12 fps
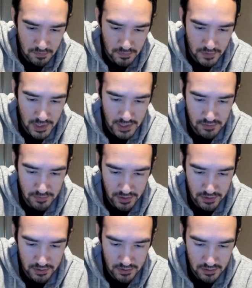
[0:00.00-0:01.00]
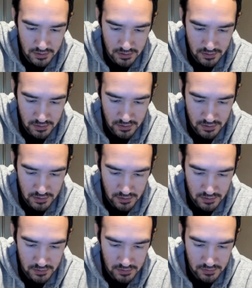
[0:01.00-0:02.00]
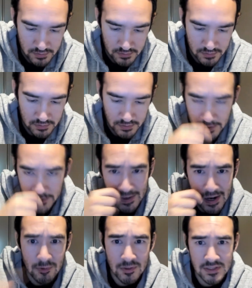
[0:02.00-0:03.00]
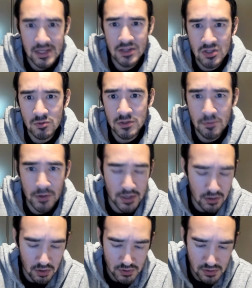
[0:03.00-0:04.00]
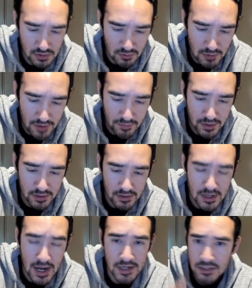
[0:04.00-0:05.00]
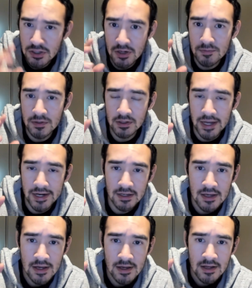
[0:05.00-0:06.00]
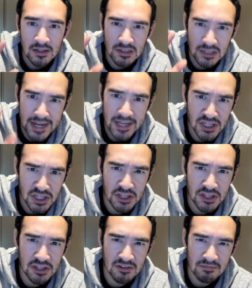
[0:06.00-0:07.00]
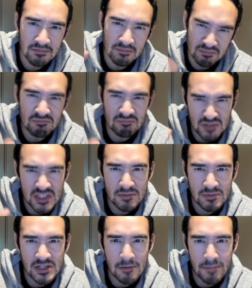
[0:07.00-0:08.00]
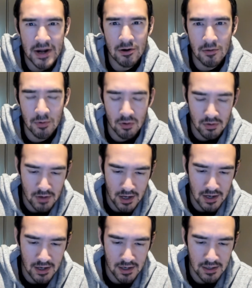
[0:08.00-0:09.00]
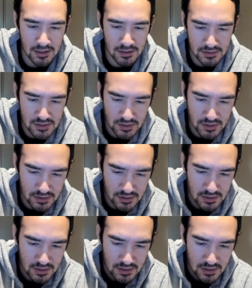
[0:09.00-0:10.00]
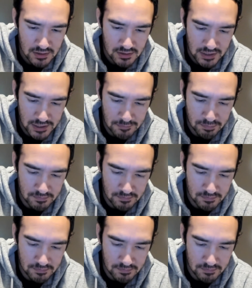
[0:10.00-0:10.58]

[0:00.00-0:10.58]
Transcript: That's better. Alright, I would say this one's pretty close to the Revenant. Not in terms of, like, length seems comparable to, like,